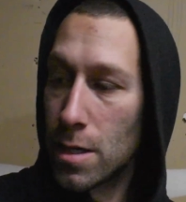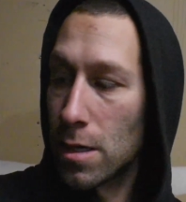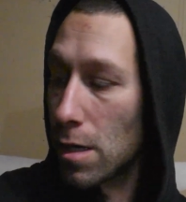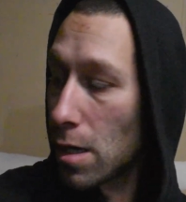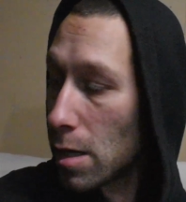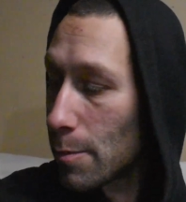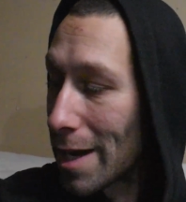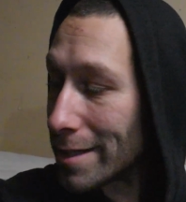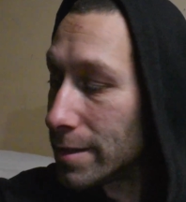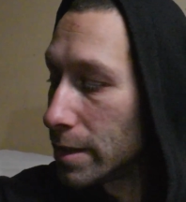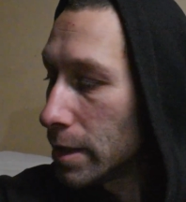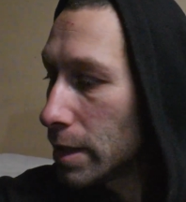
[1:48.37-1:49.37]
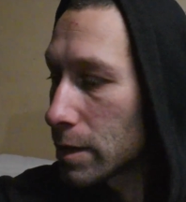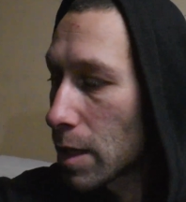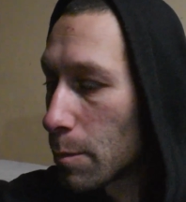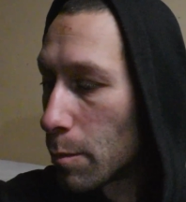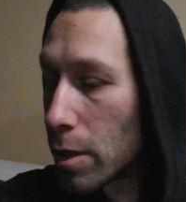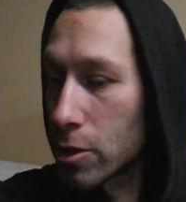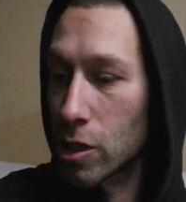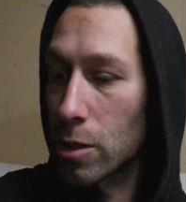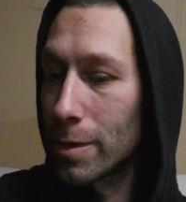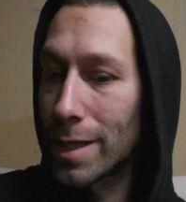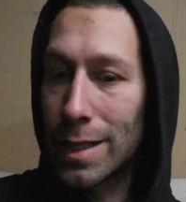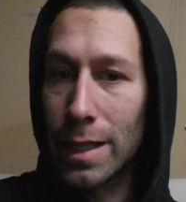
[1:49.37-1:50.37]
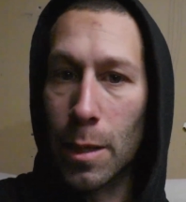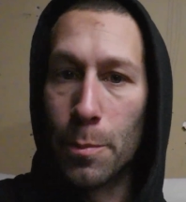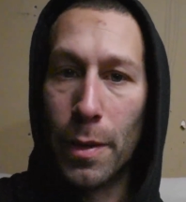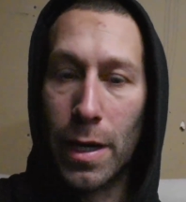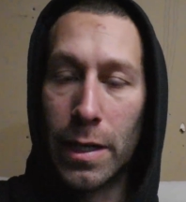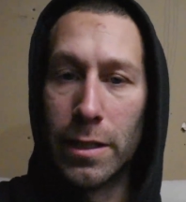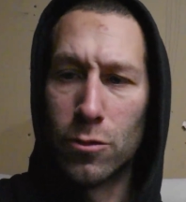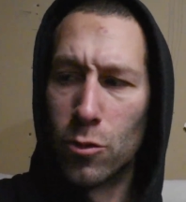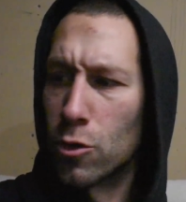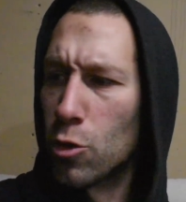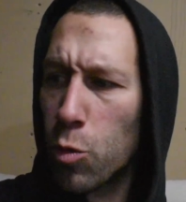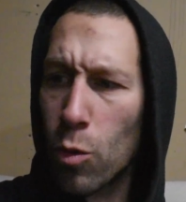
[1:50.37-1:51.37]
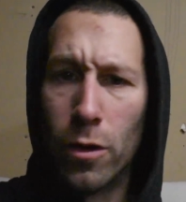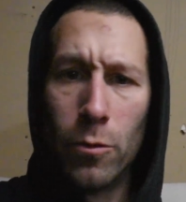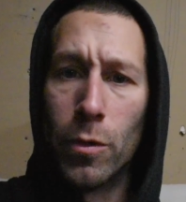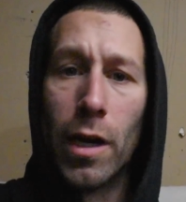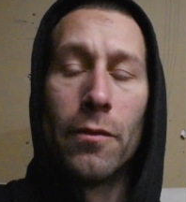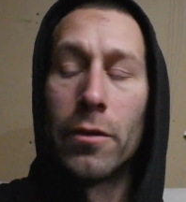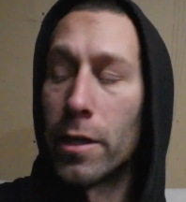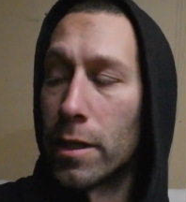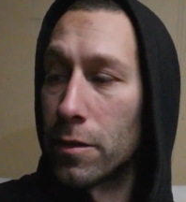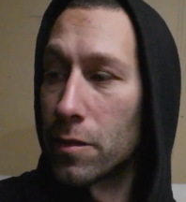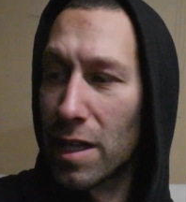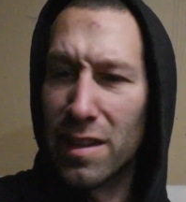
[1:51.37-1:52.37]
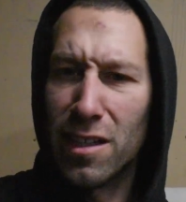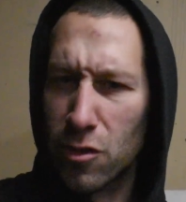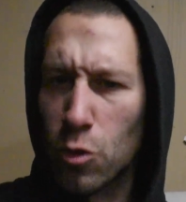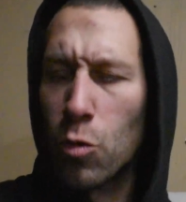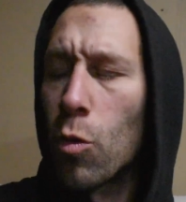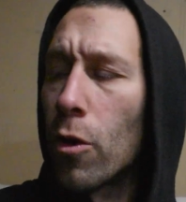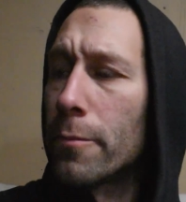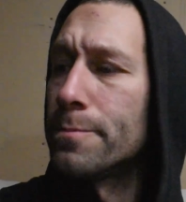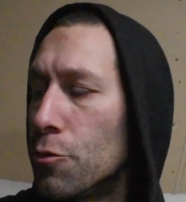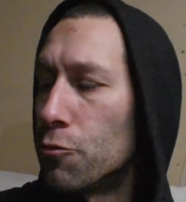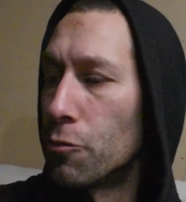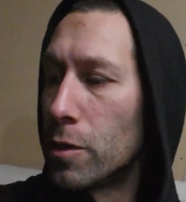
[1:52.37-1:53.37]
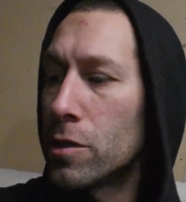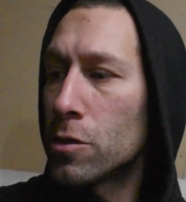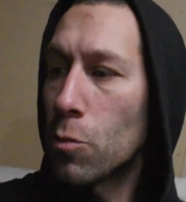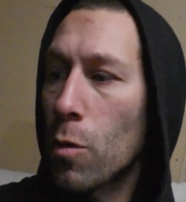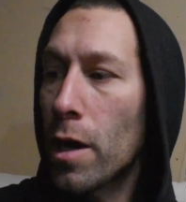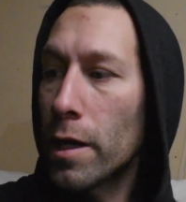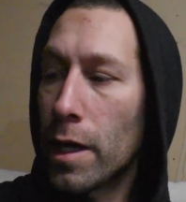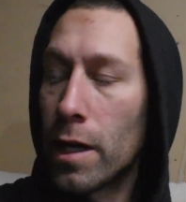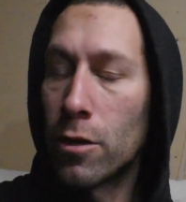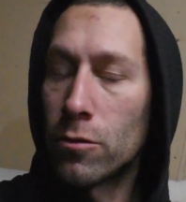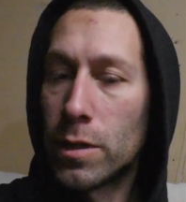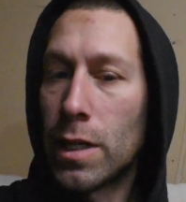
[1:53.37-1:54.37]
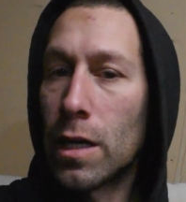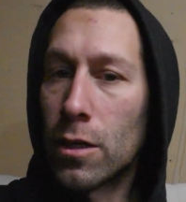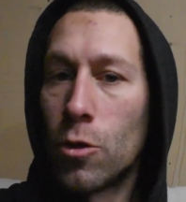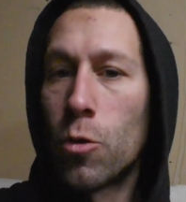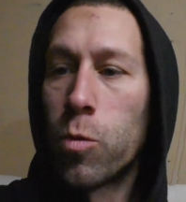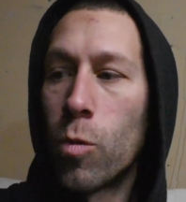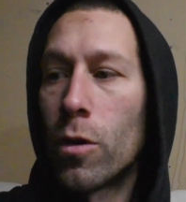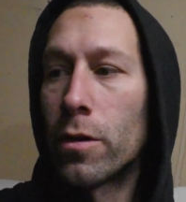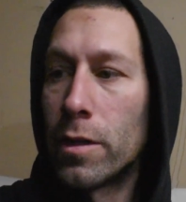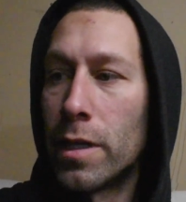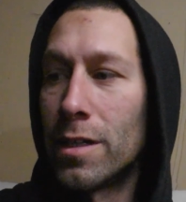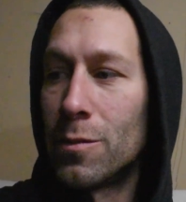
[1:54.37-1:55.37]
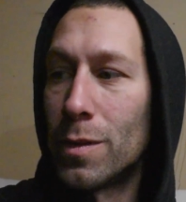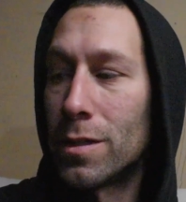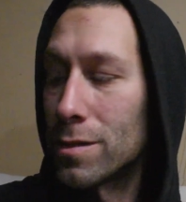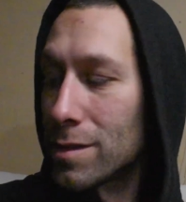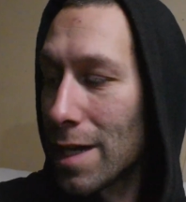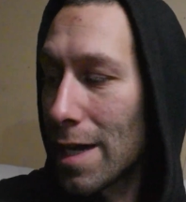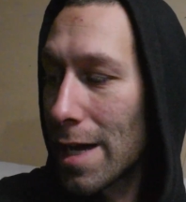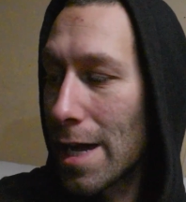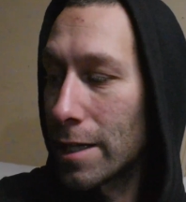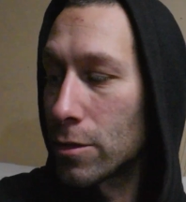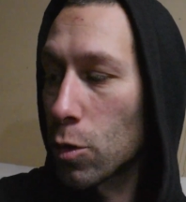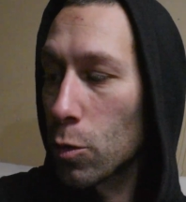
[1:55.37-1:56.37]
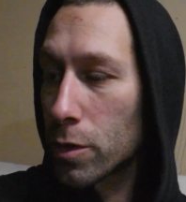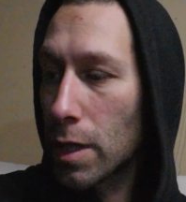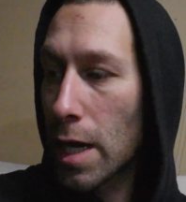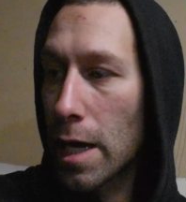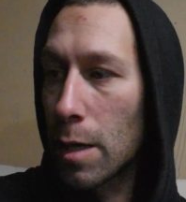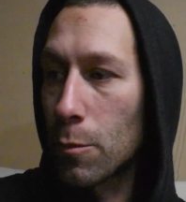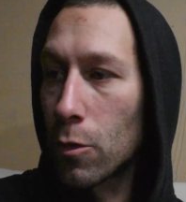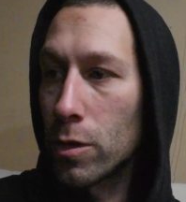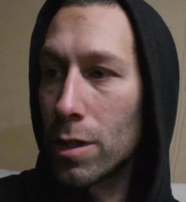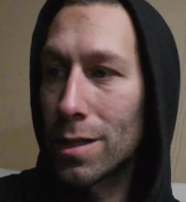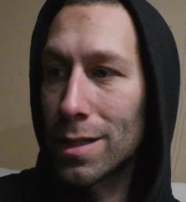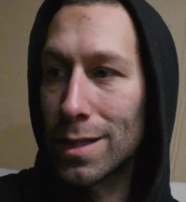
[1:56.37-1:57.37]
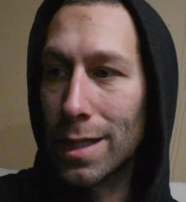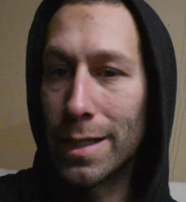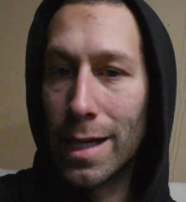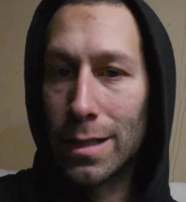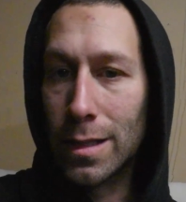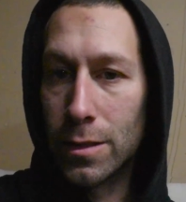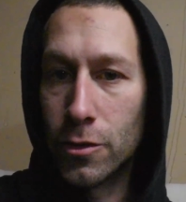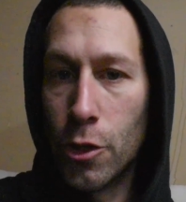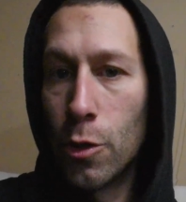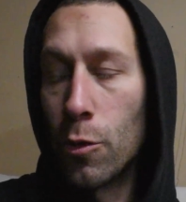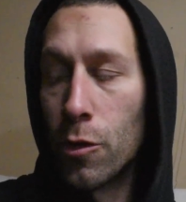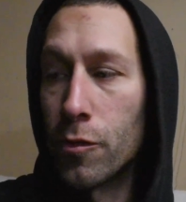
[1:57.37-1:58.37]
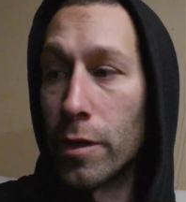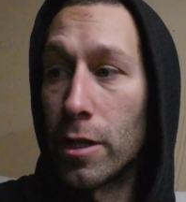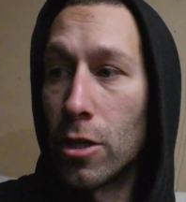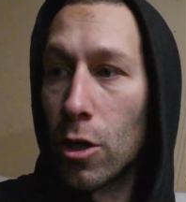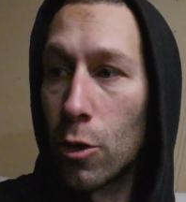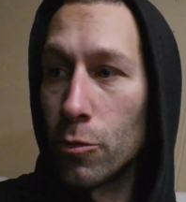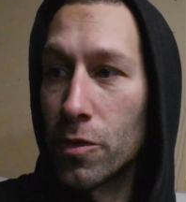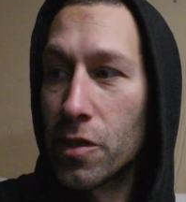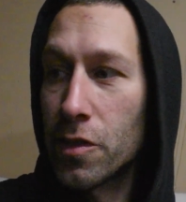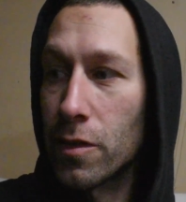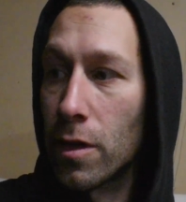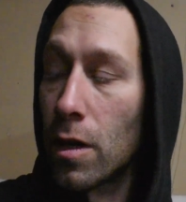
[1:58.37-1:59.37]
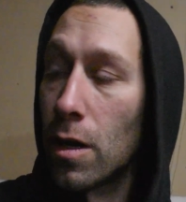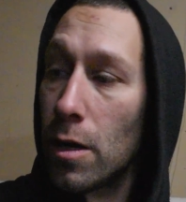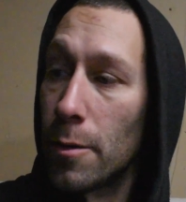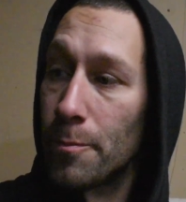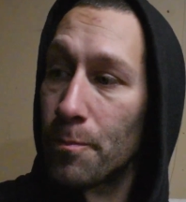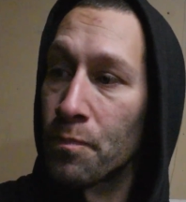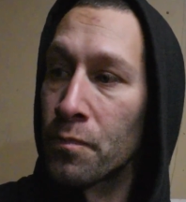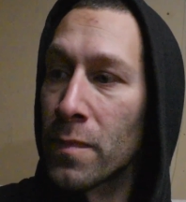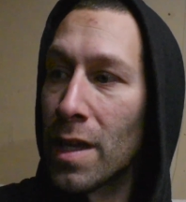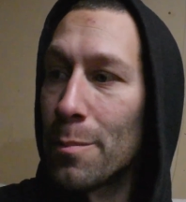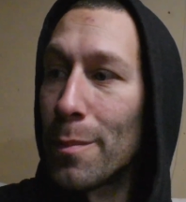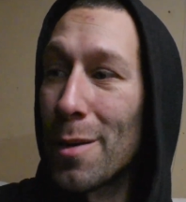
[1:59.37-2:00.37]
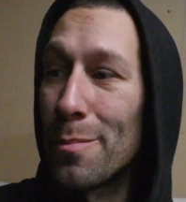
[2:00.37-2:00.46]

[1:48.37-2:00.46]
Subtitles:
I didn't get that much. I only got like a pint or a quart, whatever it is. I think it's a quart. The reason why I only got a quart is because I told the guy I'm only gonna lay down like 2 or 3 coats. My